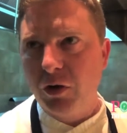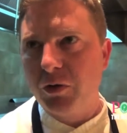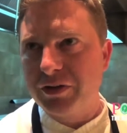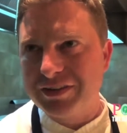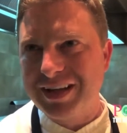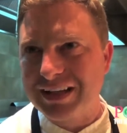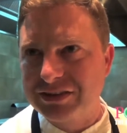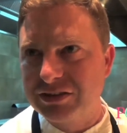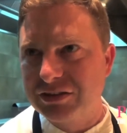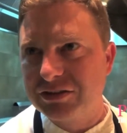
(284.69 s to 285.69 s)
or the
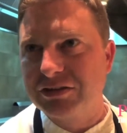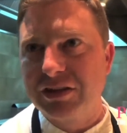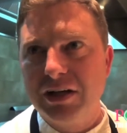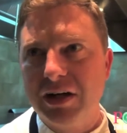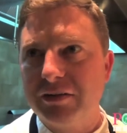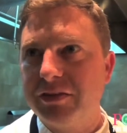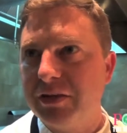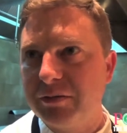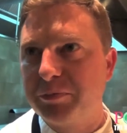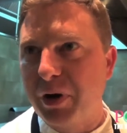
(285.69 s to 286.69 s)
textures of
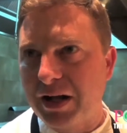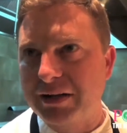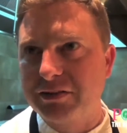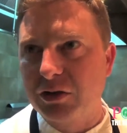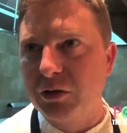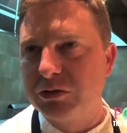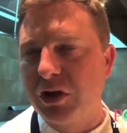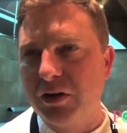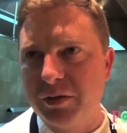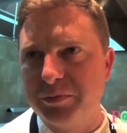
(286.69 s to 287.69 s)
the product that goes
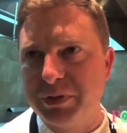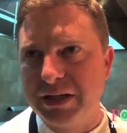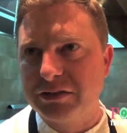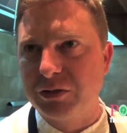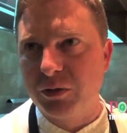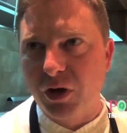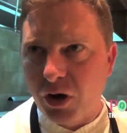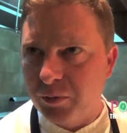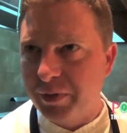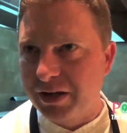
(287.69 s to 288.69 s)
on the plate, so it
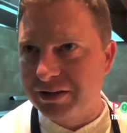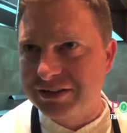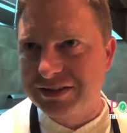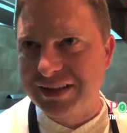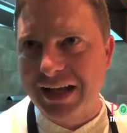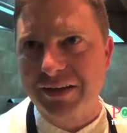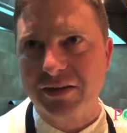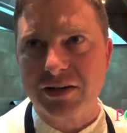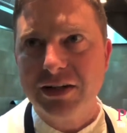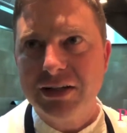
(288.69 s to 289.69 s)
all marries together.